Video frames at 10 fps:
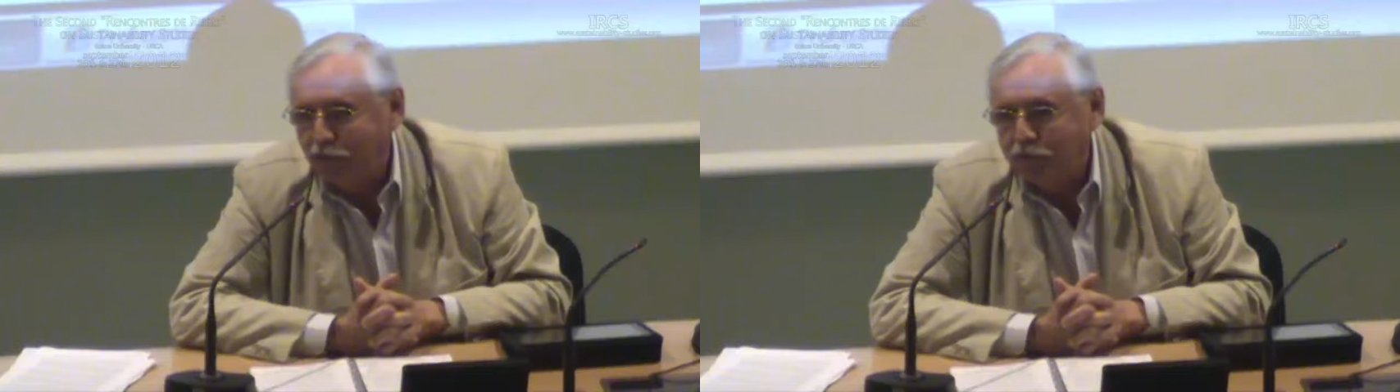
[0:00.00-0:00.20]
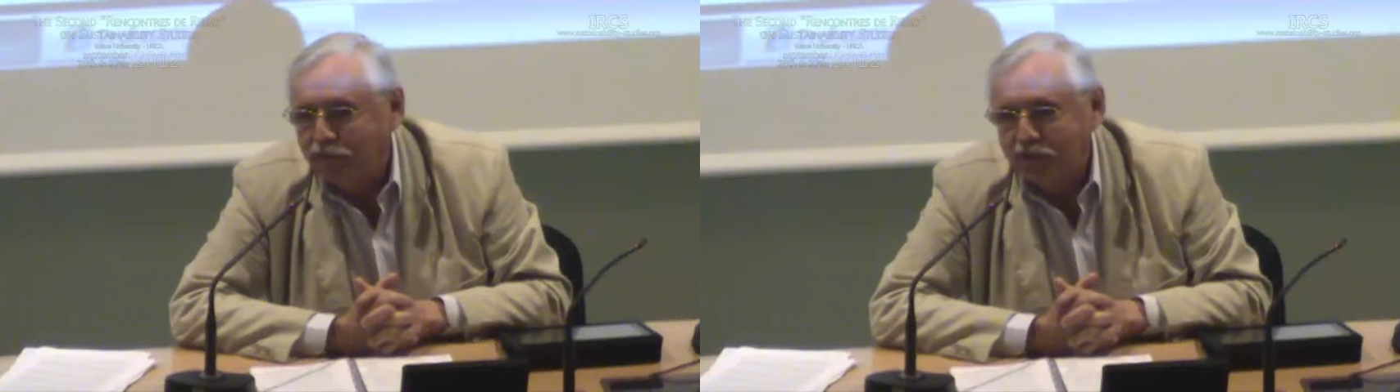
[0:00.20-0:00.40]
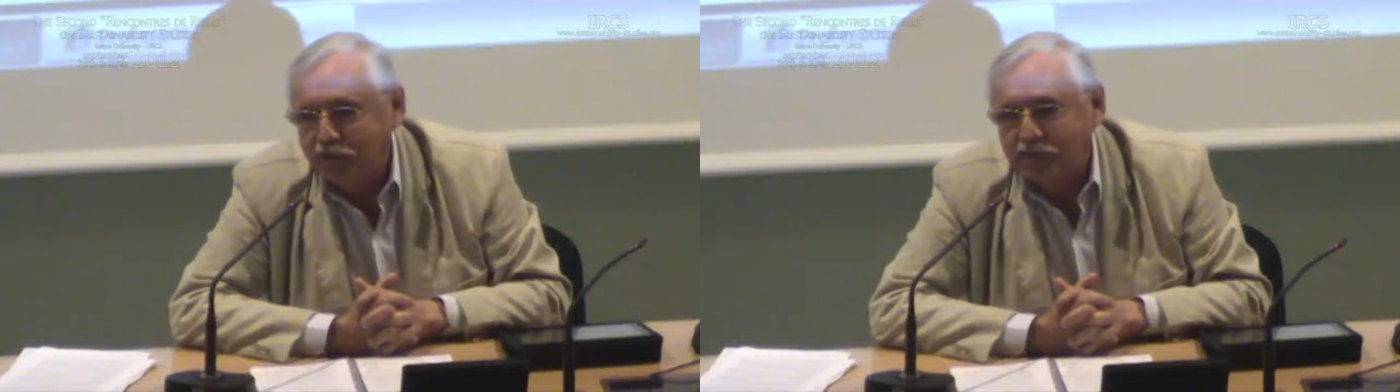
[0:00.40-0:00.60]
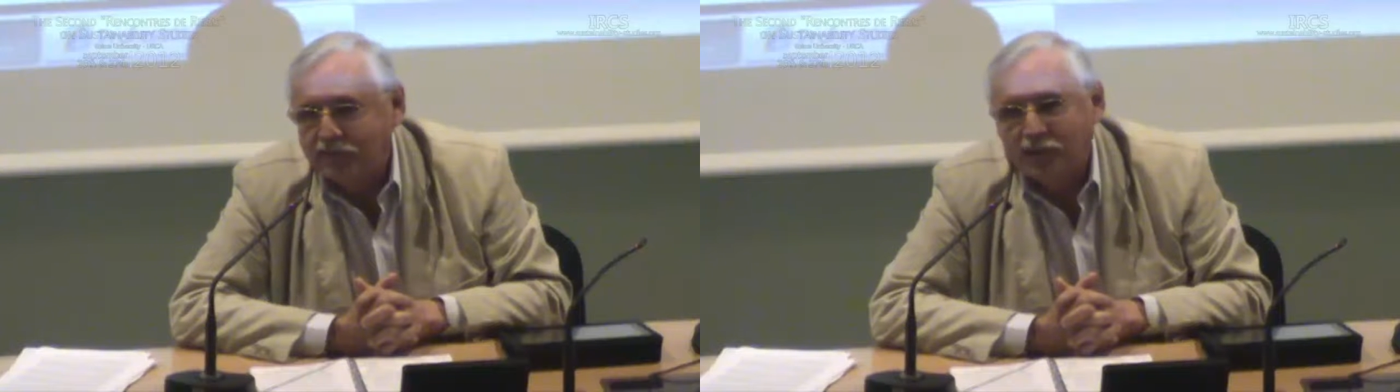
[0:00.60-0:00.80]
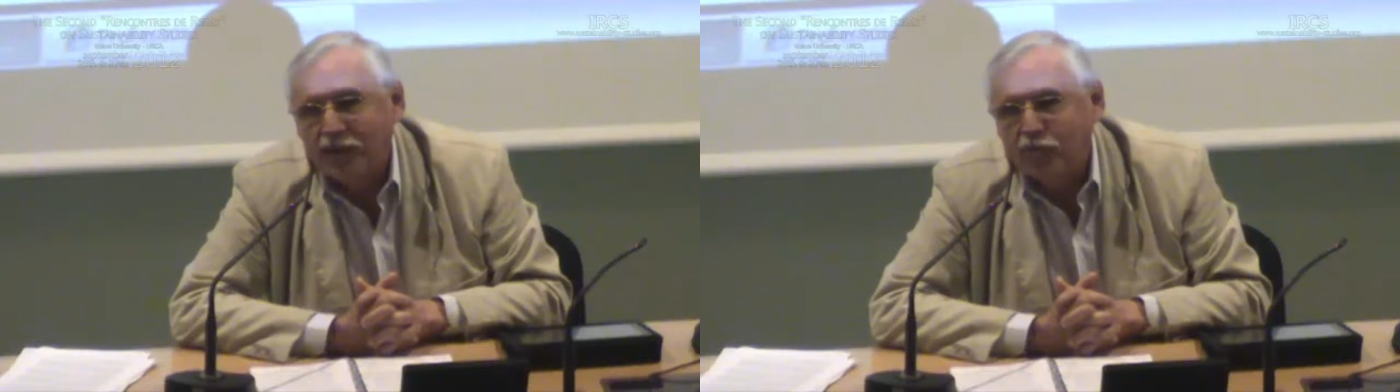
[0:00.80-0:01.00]
I
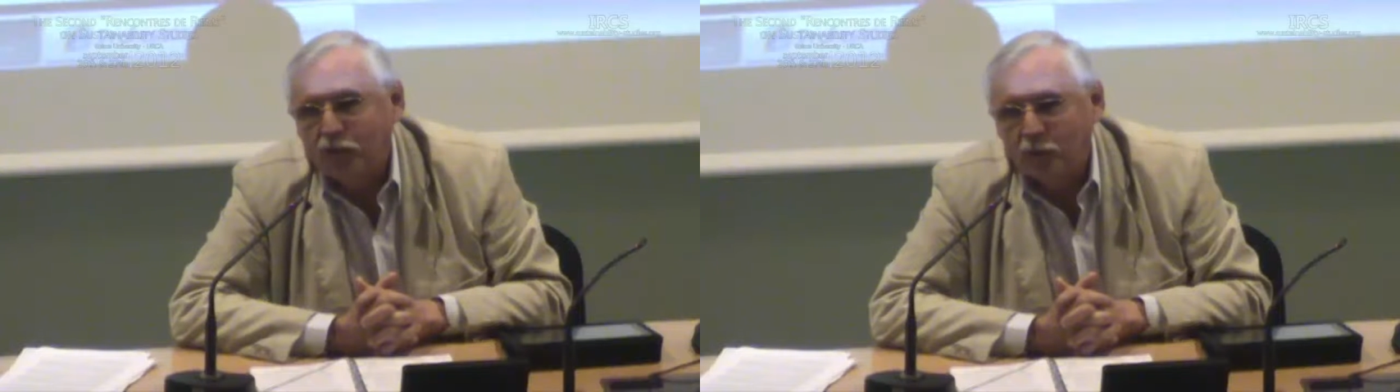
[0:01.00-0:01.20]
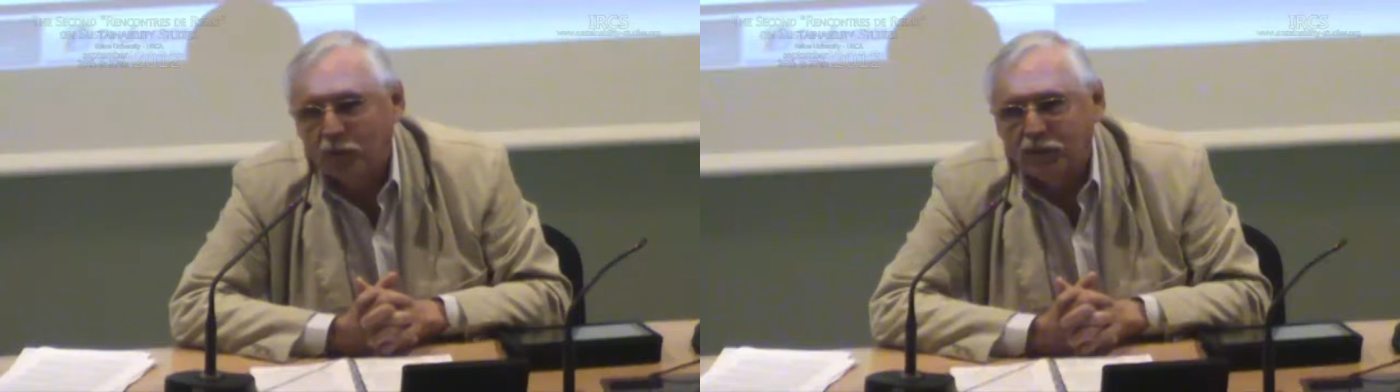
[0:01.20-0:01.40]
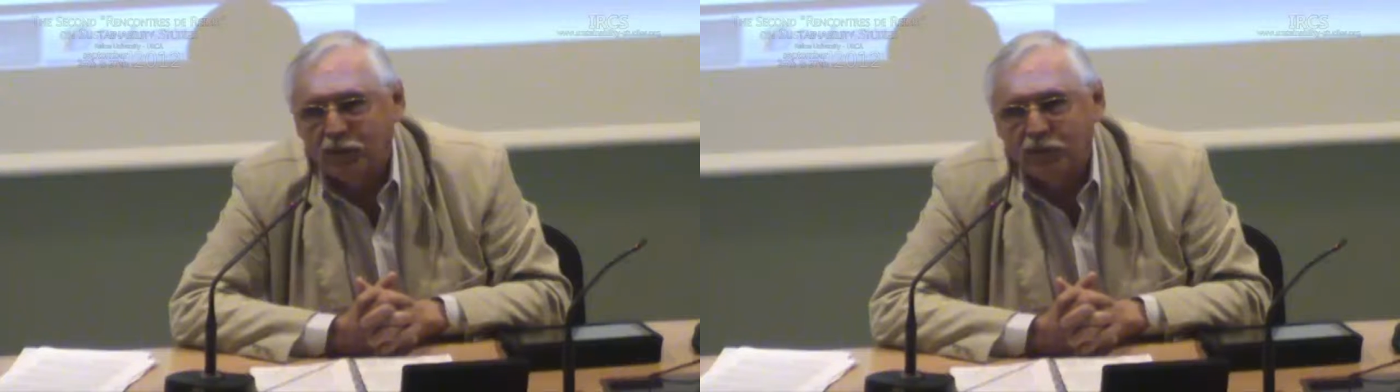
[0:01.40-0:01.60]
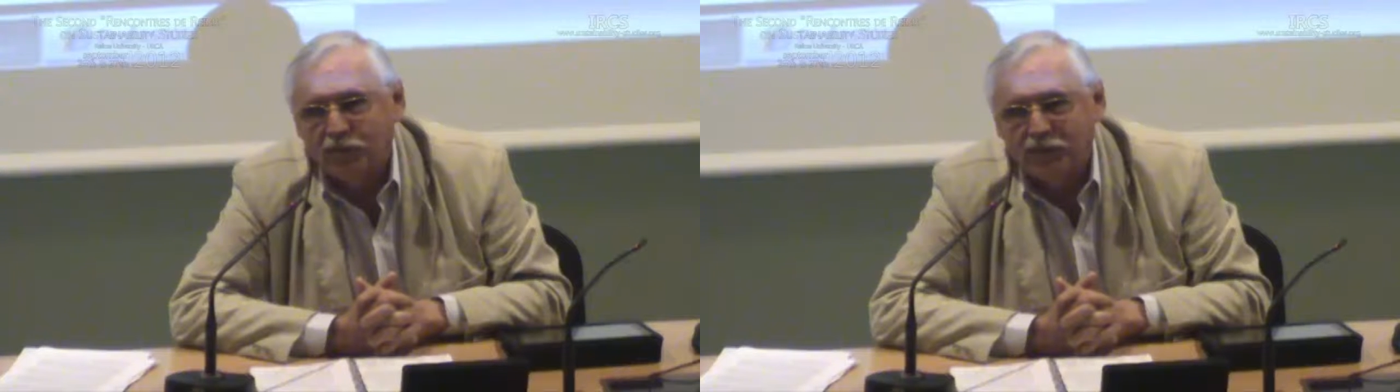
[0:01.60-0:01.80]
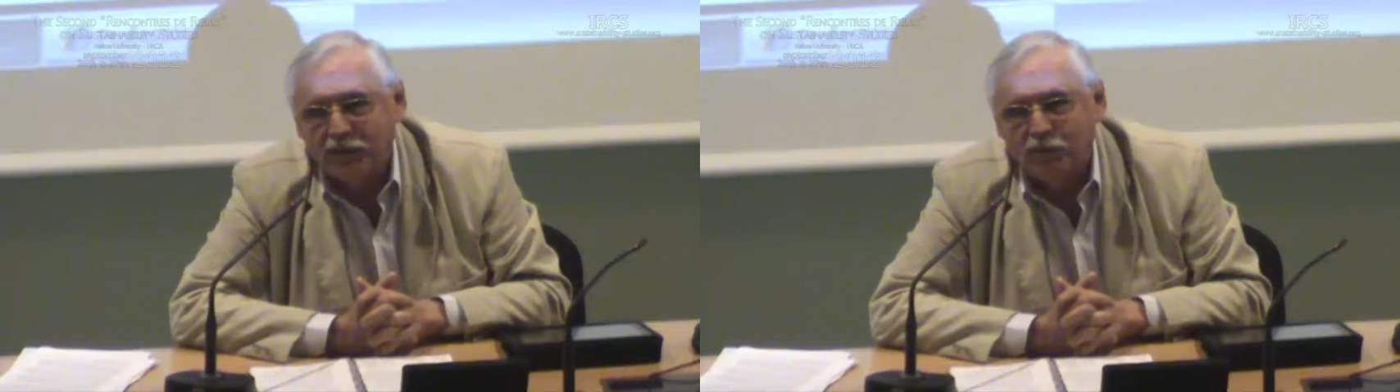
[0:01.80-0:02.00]
received, as everybody
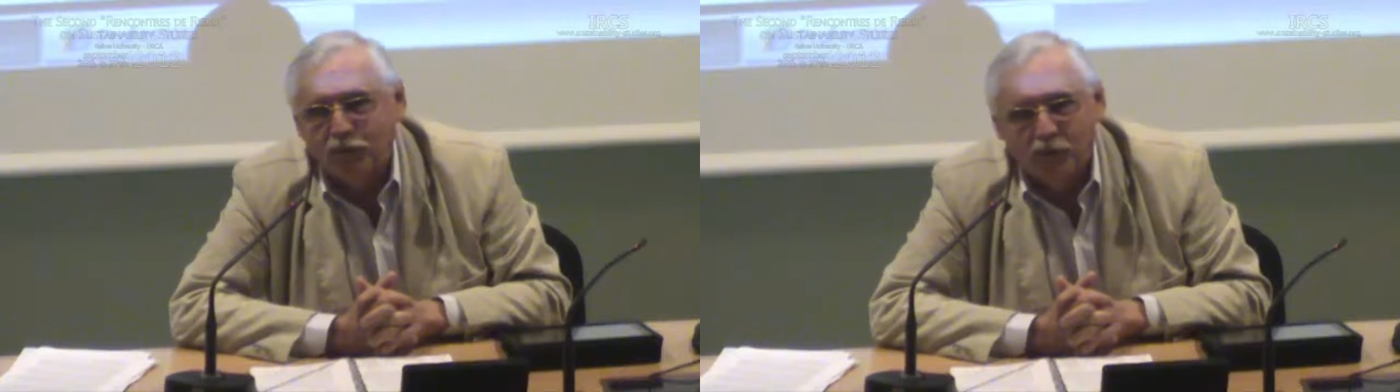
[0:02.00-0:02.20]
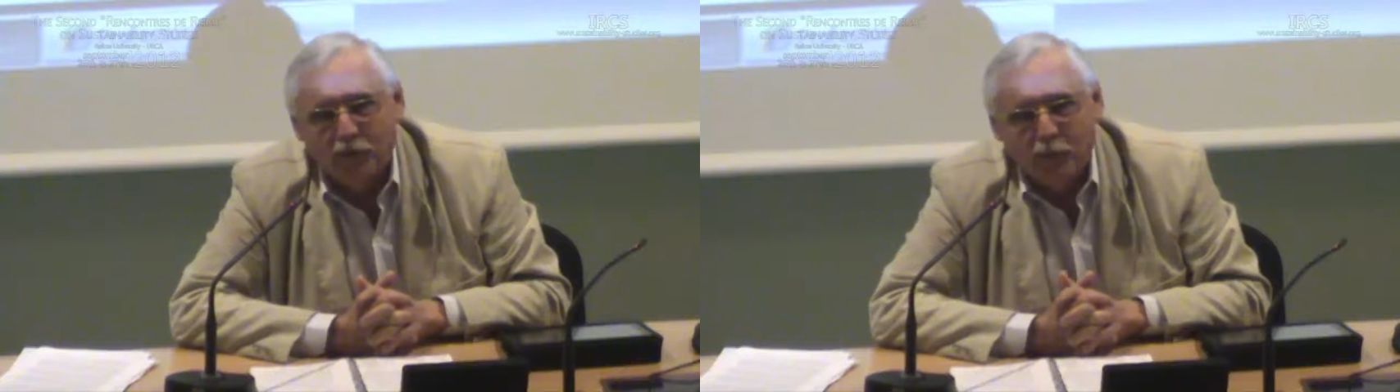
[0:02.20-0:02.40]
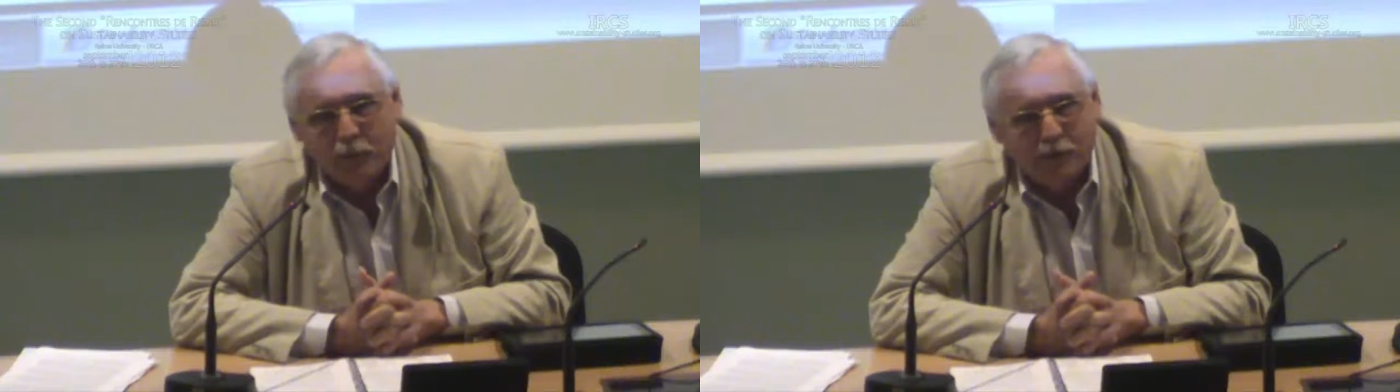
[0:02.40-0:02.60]
received,